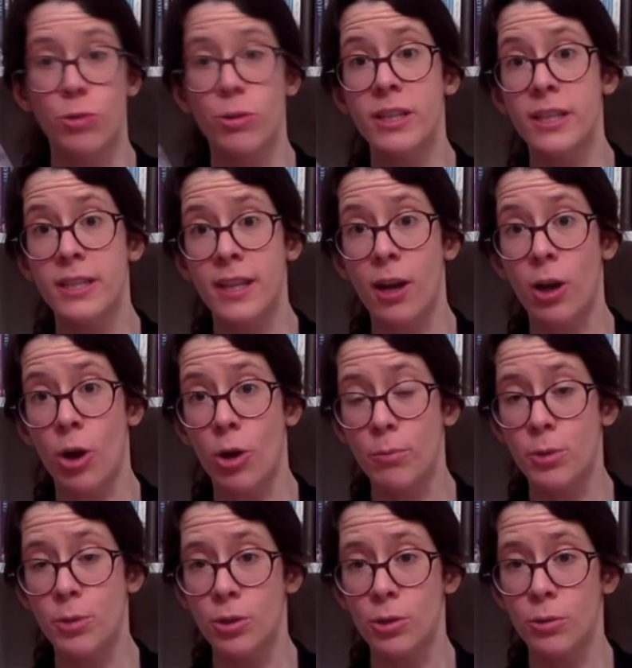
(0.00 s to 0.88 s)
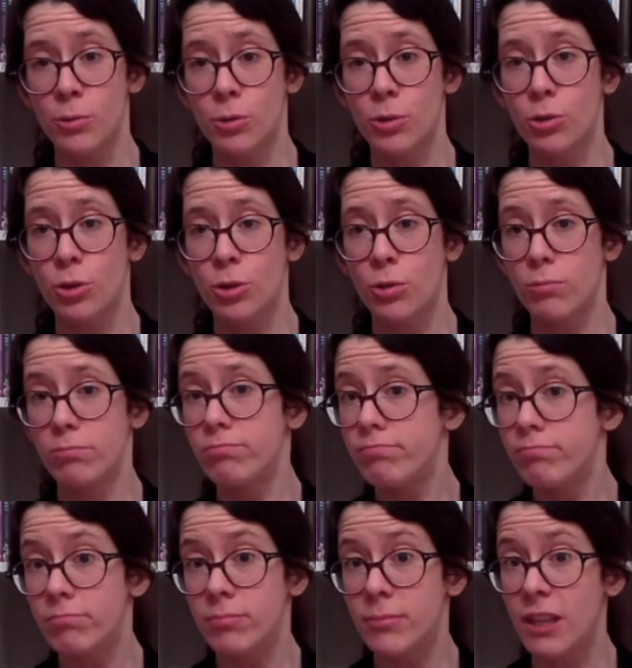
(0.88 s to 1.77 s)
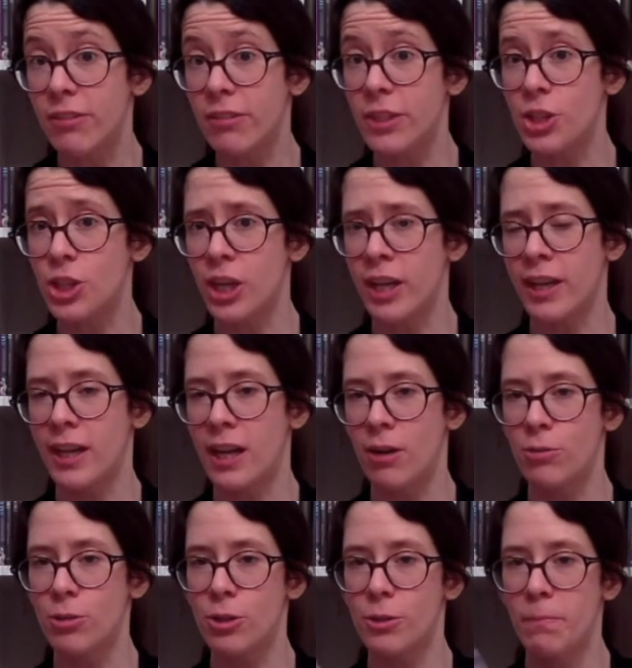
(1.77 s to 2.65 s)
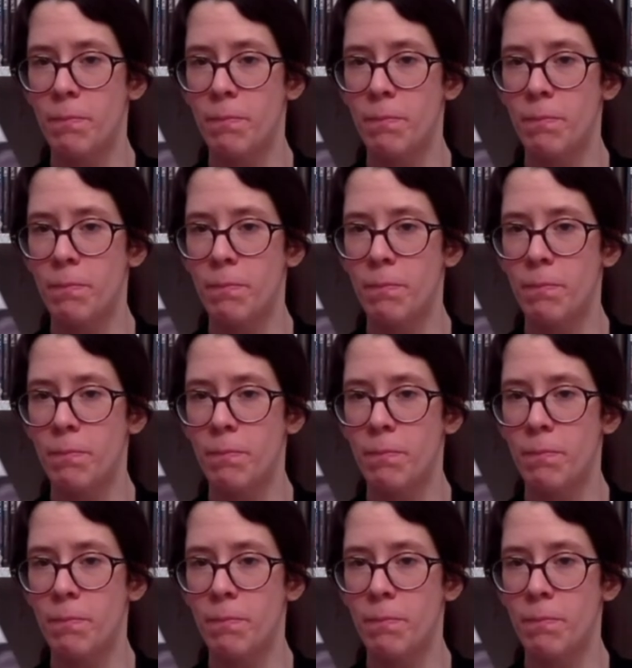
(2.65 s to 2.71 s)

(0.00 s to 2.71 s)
or at least I hope so, so definitely check it out.